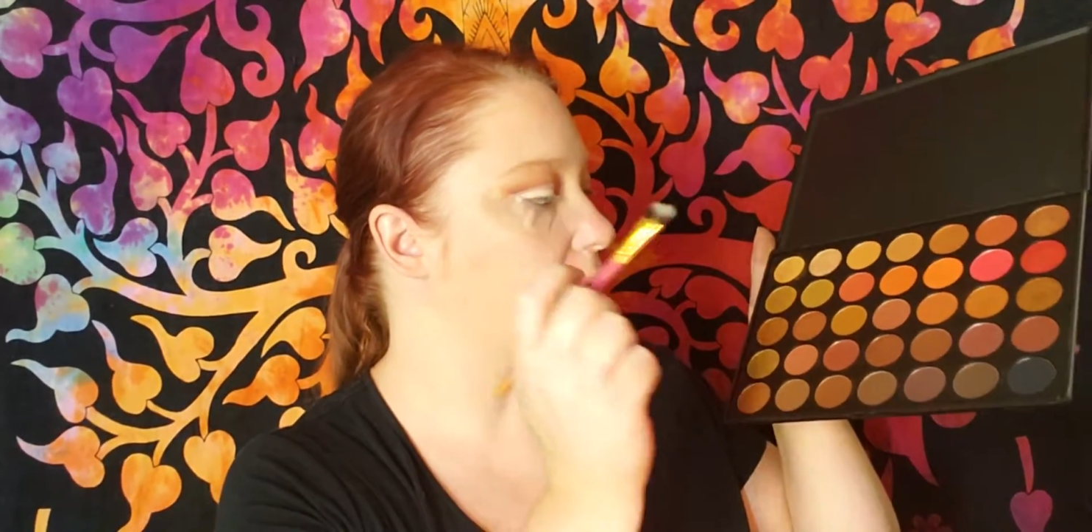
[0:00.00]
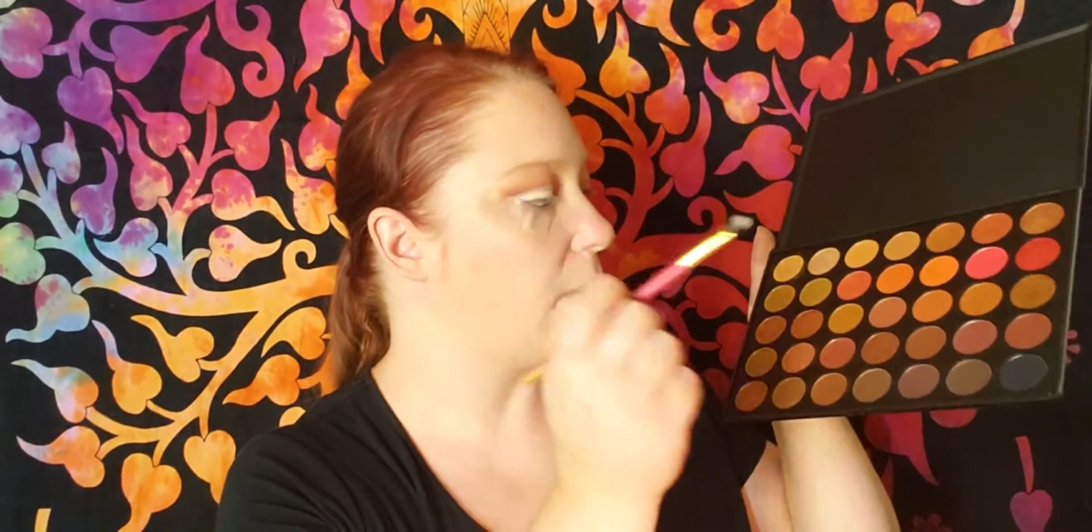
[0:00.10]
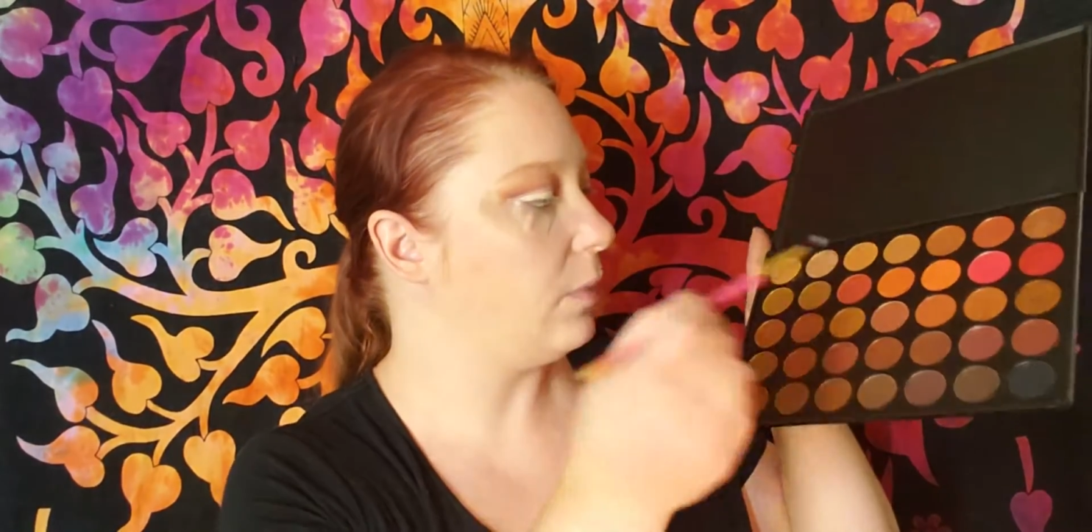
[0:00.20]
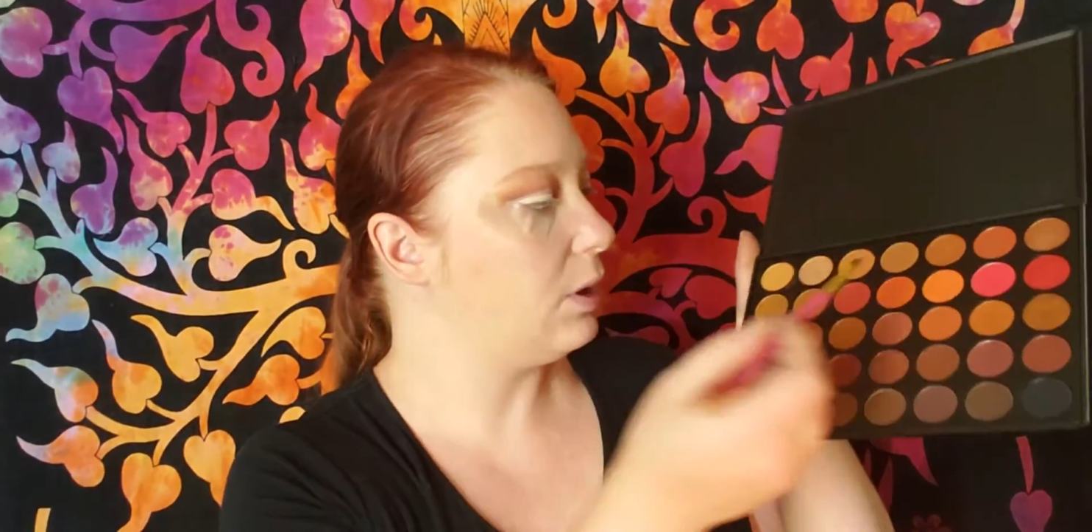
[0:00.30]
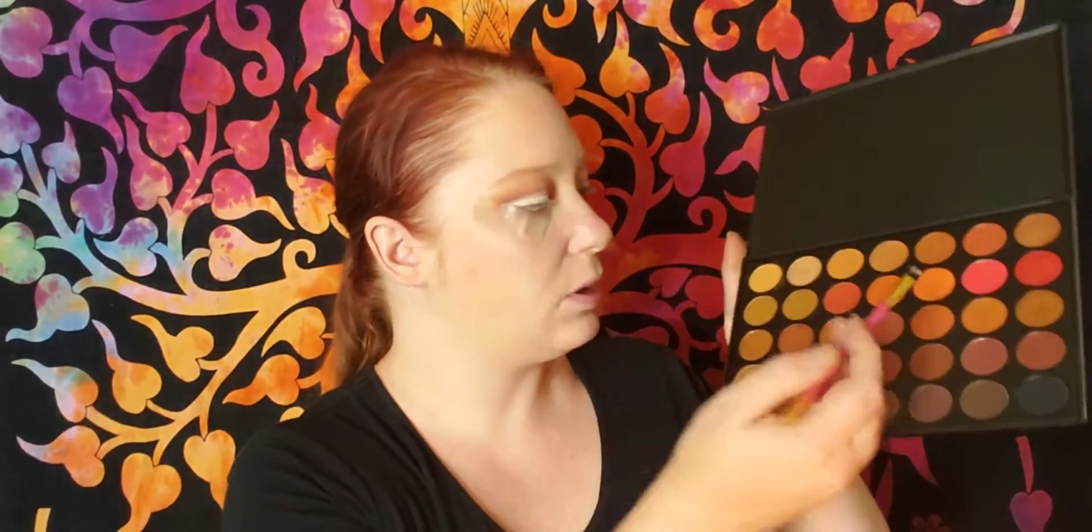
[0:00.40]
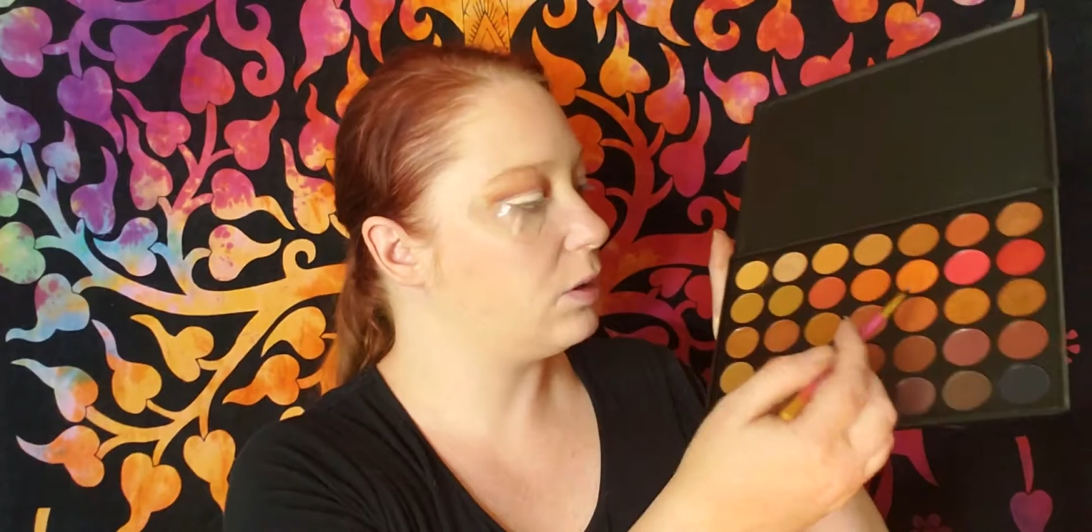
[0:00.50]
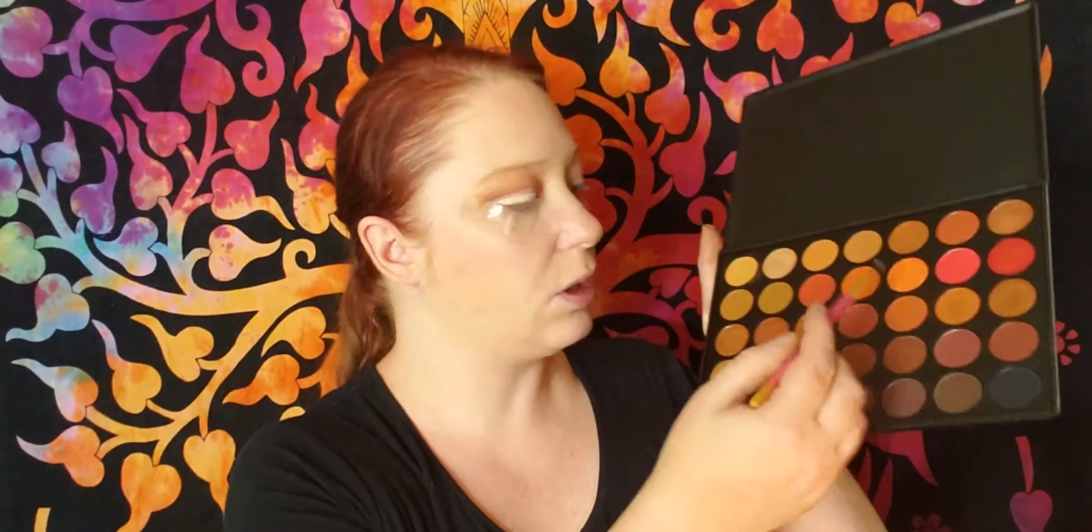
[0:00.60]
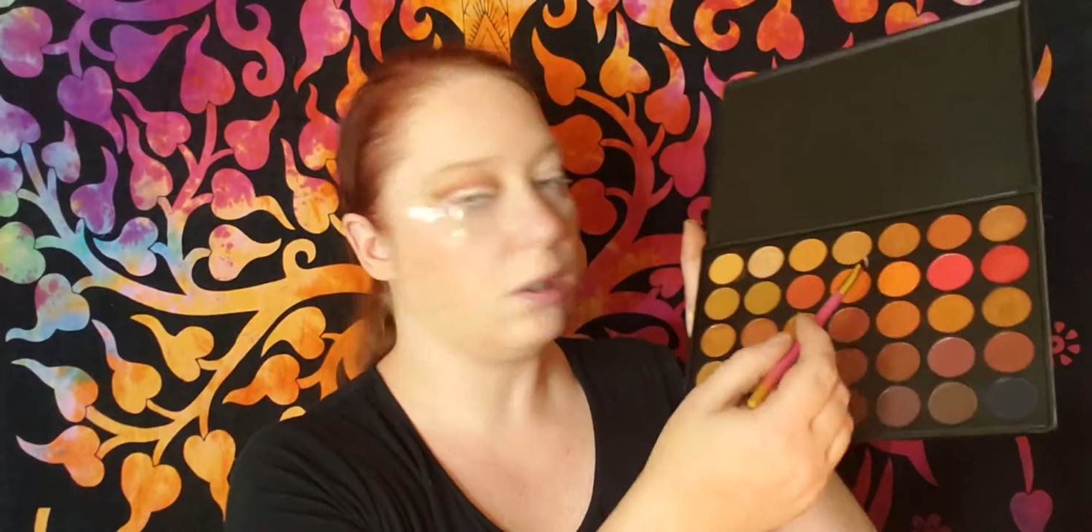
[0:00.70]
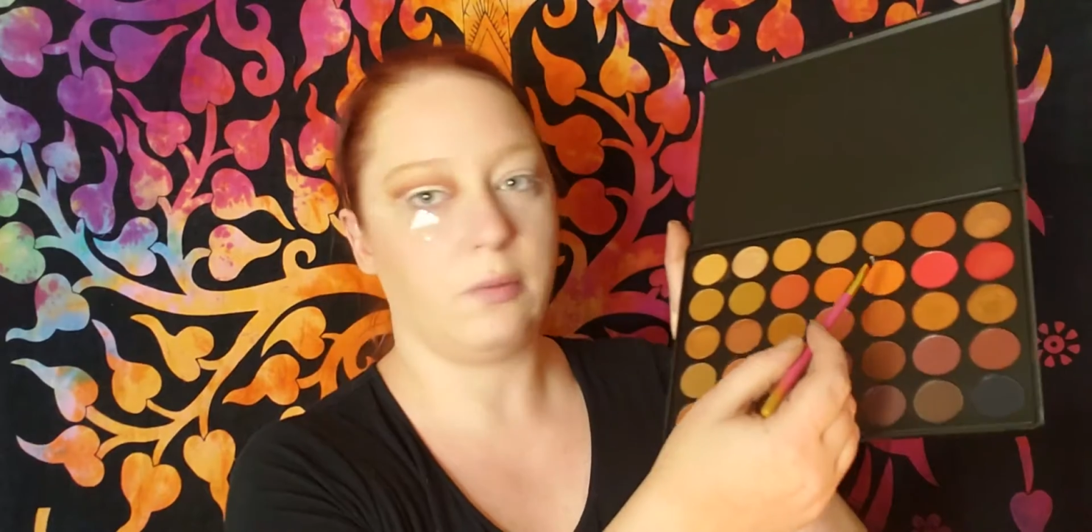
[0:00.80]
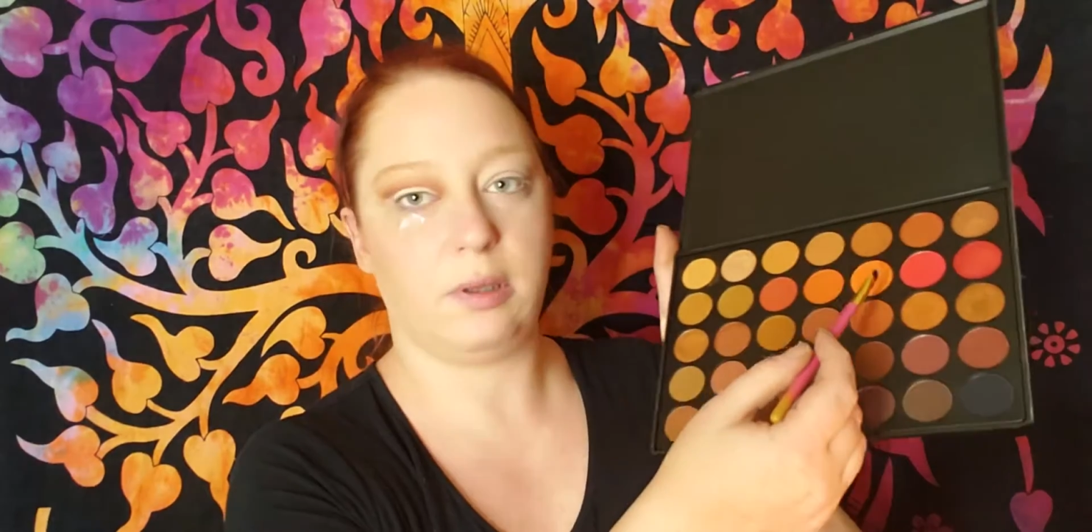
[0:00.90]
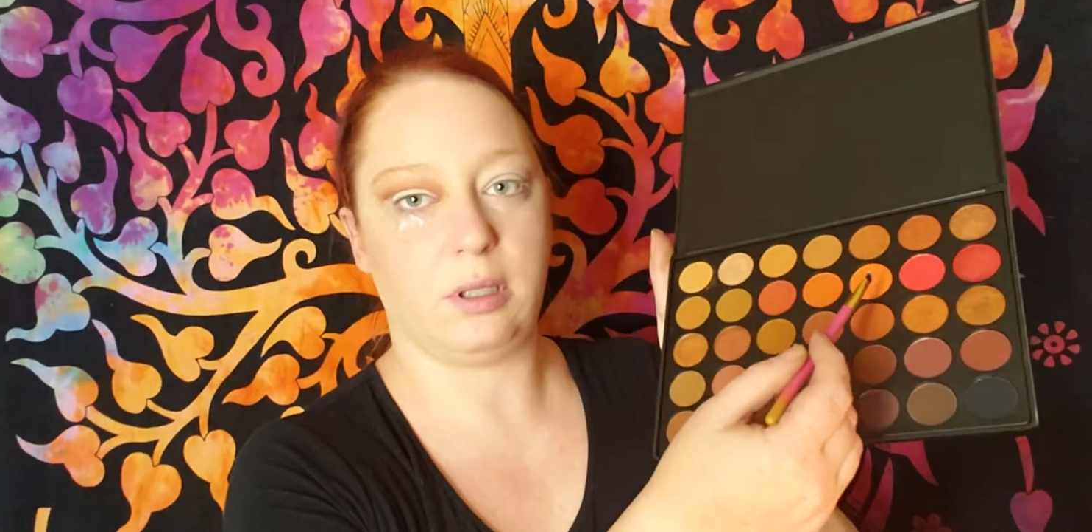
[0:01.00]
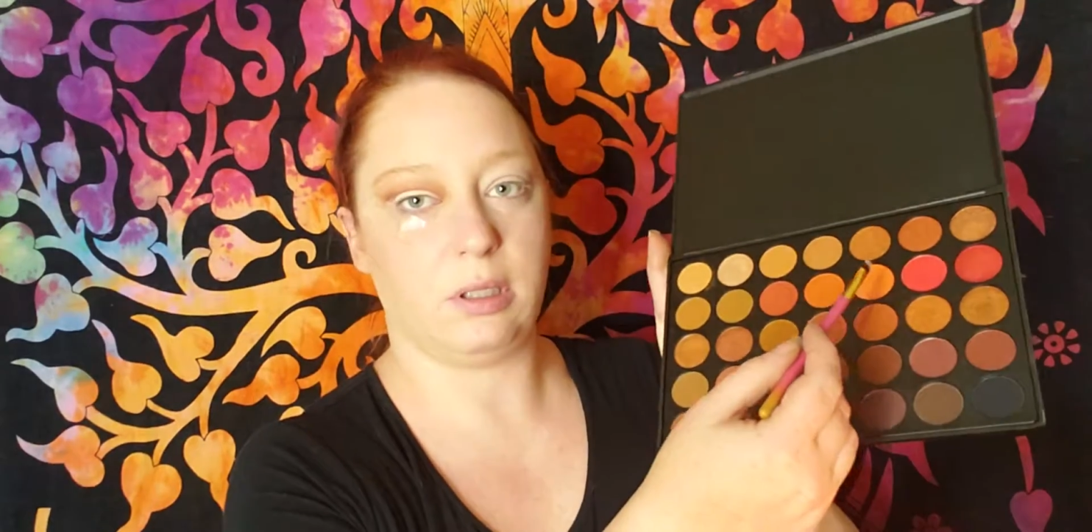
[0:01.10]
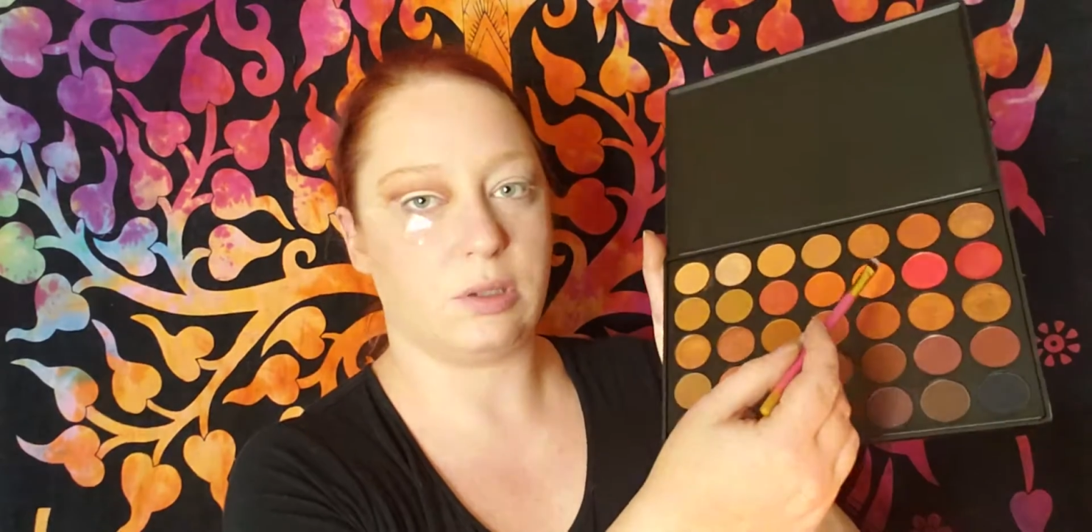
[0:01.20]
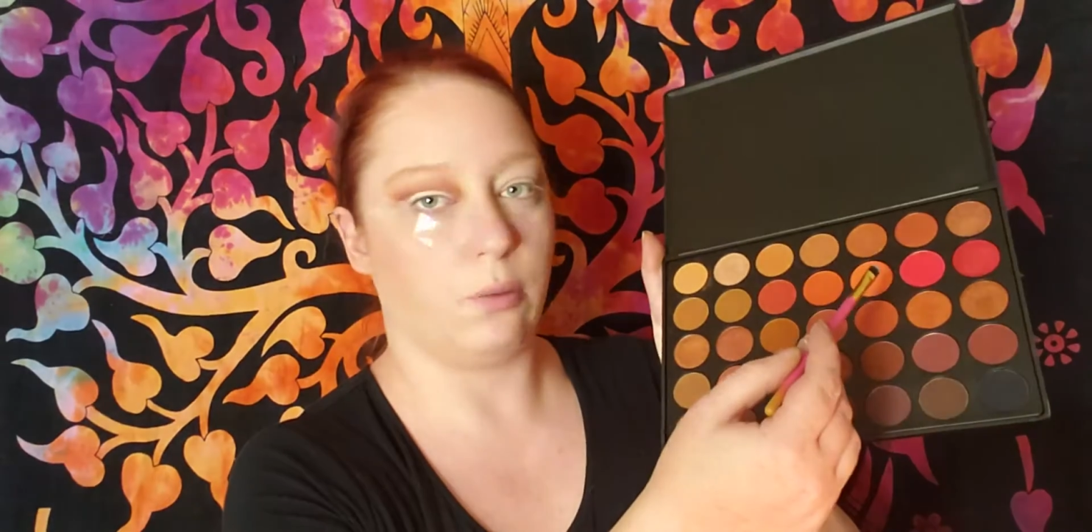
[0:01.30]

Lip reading: I'm going to start with this